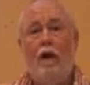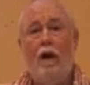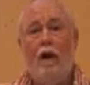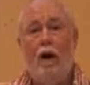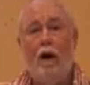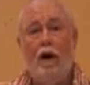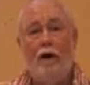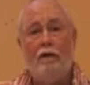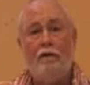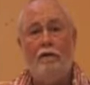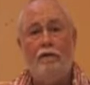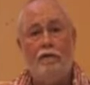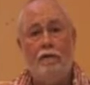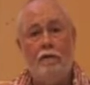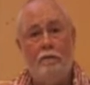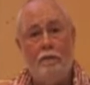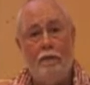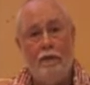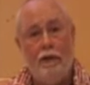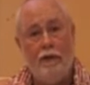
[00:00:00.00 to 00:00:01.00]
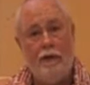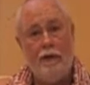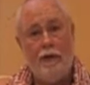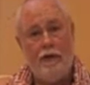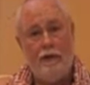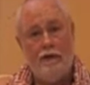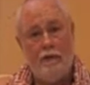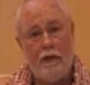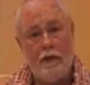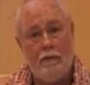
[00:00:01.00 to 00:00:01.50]
are simply
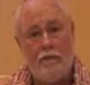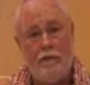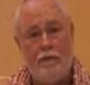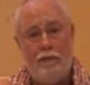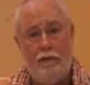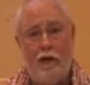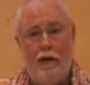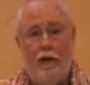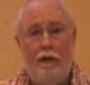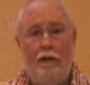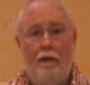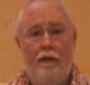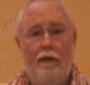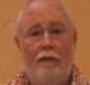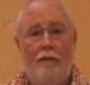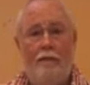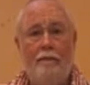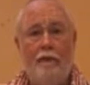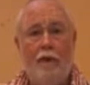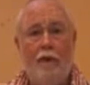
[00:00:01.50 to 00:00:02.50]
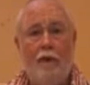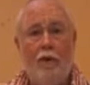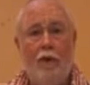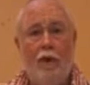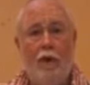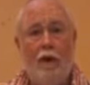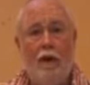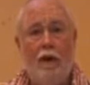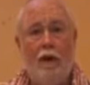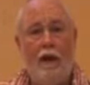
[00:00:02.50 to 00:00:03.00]
a subset
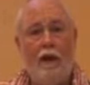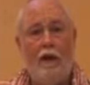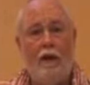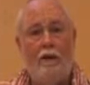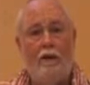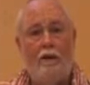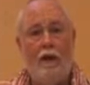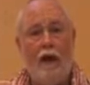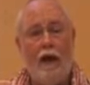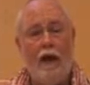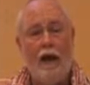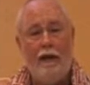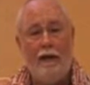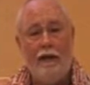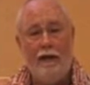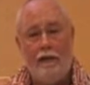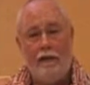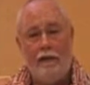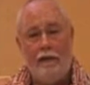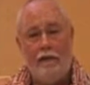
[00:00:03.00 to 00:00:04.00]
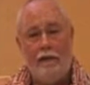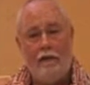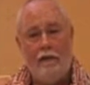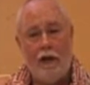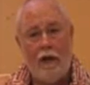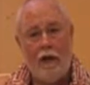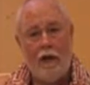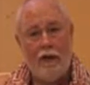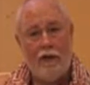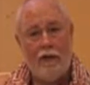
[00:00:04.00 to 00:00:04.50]
or a tiny,
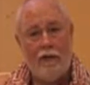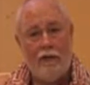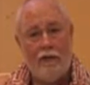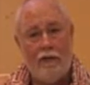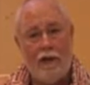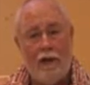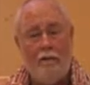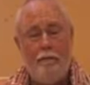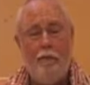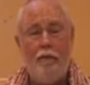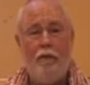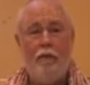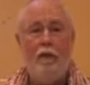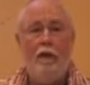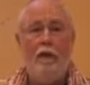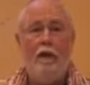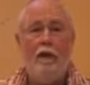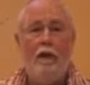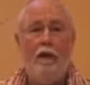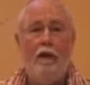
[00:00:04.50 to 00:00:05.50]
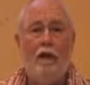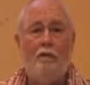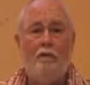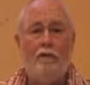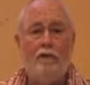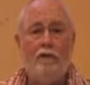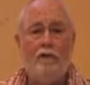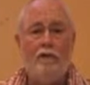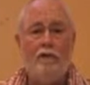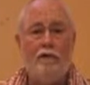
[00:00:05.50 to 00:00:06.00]
tiny sample
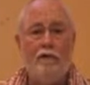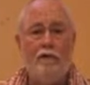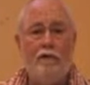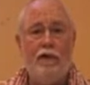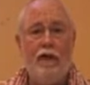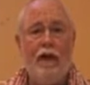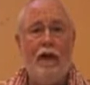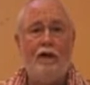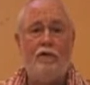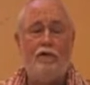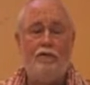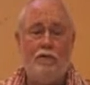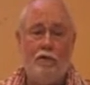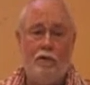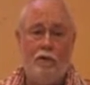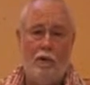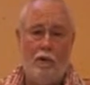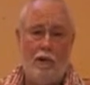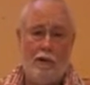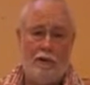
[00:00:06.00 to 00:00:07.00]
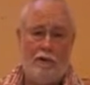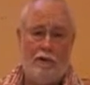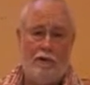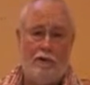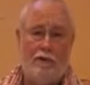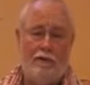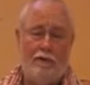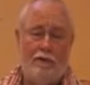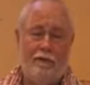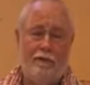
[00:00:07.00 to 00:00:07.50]
of Krishna's actual
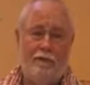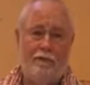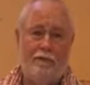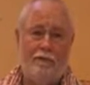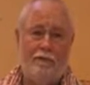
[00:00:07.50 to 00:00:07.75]
qualities.